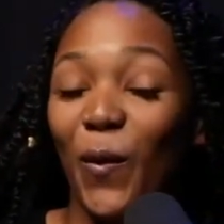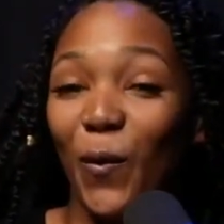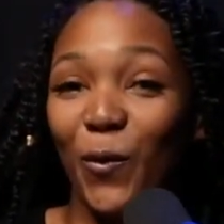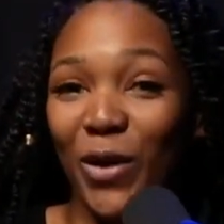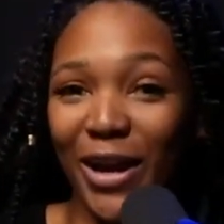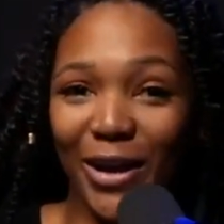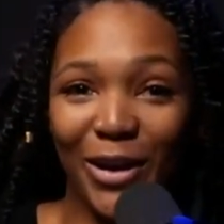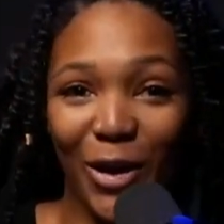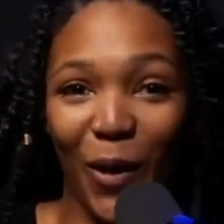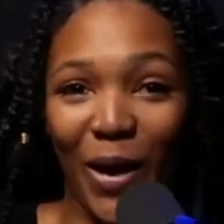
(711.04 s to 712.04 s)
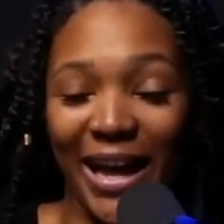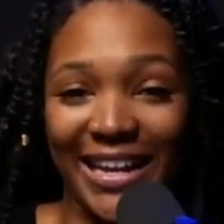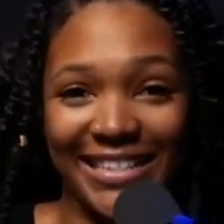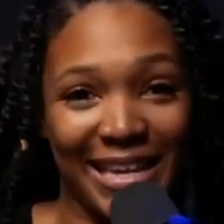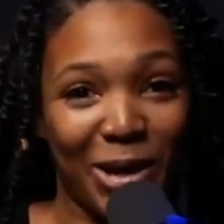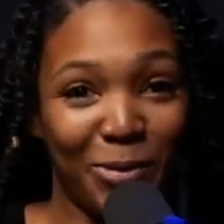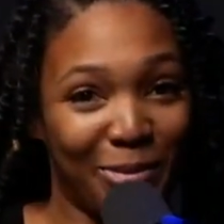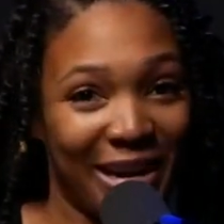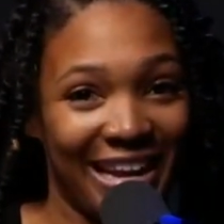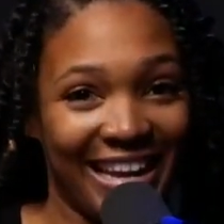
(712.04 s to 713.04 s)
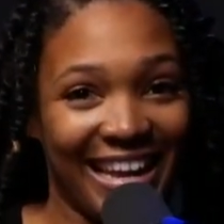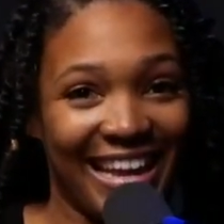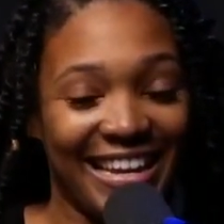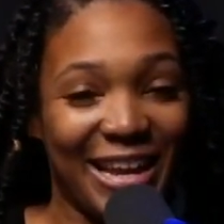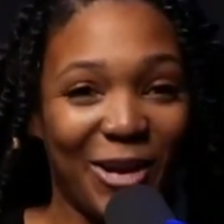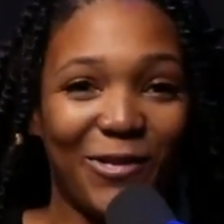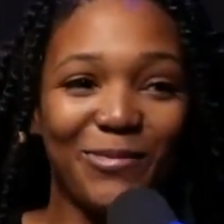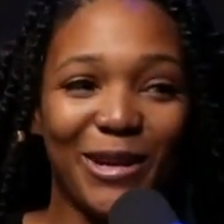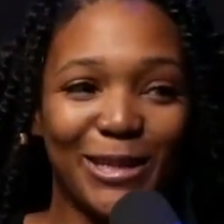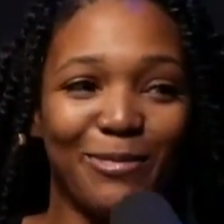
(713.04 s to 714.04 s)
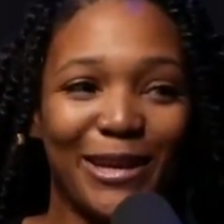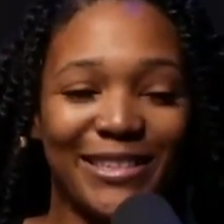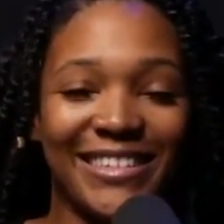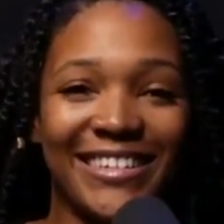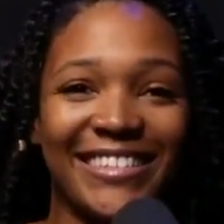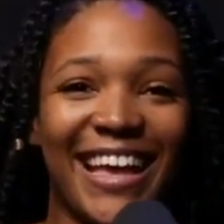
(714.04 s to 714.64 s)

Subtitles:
We are gonna go ahead and take a break and hear from our sponsors